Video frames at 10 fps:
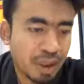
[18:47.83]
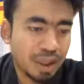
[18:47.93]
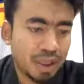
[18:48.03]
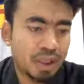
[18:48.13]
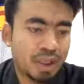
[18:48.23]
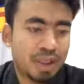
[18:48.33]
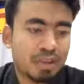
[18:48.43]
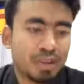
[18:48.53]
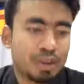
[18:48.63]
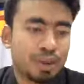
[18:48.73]
in the near
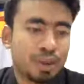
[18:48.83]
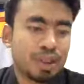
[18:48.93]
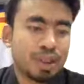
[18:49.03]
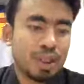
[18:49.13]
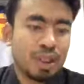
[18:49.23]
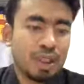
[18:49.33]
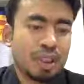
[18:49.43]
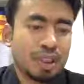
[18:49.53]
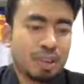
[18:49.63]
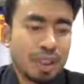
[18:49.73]
future?
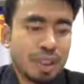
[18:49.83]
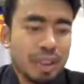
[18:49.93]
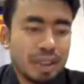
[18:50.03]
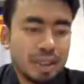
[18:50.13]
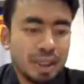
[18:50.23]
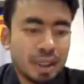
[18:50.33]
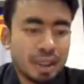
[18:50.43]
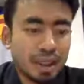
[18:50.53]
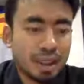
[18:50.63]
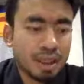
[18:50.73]
Okay, that is
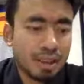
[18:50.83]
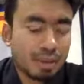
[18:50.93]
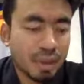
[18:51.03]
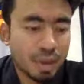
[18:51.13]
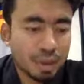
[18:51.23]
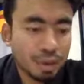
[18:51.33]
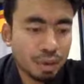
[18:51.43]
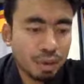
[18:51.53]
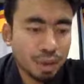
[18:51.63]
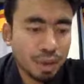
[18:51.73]
again a very
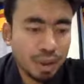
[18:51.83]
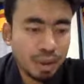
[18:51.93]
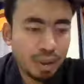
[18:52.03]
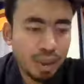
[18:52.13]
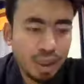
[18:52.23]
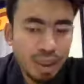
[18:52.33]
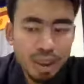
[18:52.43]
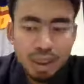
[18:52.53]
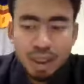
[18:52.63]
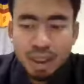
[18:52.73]
good question.
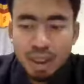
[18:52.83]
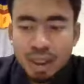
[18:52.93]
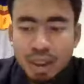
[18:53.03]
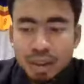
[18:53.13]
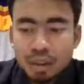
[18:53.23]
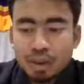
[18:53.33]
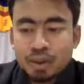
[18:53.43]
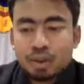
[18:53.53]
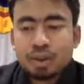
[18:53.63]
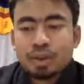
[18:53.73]
Uh,
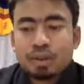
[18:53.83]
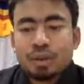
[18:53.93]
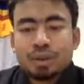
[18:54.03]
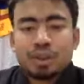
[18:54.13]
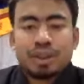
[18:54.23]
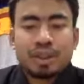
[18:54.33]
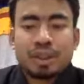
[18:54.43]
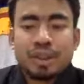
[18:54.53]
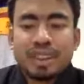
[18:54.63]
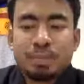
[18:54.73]
so
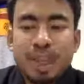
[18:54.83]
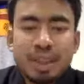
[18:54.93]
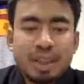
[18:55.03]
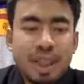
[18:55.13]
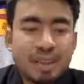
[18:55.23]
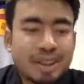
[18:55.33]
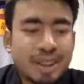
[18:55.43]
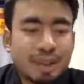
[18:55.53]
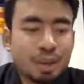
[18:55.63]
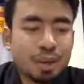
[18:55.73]
the space science and
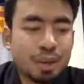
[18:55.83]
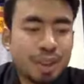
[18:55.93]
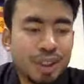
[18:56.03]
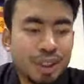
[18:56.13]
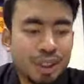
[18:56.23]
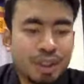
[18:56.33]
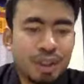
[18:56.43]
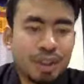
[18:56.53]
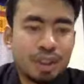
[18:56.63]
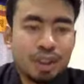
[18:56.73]
technology,
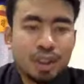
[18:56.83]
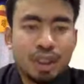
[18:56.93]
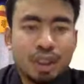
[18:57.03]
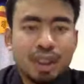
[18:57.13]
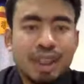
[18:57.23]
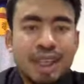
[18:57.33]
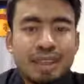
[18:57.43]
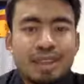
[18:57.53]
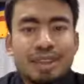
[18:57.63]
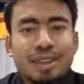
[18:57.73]

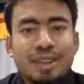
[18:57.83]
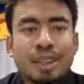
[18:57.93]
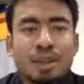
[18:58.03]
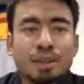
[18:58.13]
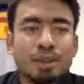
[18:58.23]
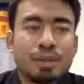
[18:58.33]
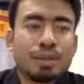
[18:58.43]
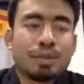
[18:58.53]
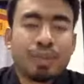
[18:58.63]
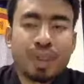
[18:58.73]
that is now,
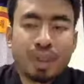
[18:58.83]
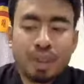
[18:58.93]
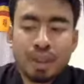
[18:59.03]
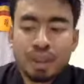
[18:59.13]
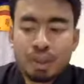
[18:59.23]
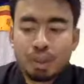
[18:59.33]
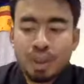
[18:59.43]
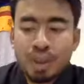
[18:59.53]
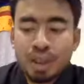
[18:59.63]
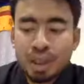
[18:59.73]

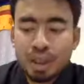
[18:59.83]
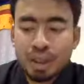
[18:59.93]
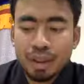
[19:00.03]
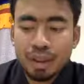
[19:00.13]
we are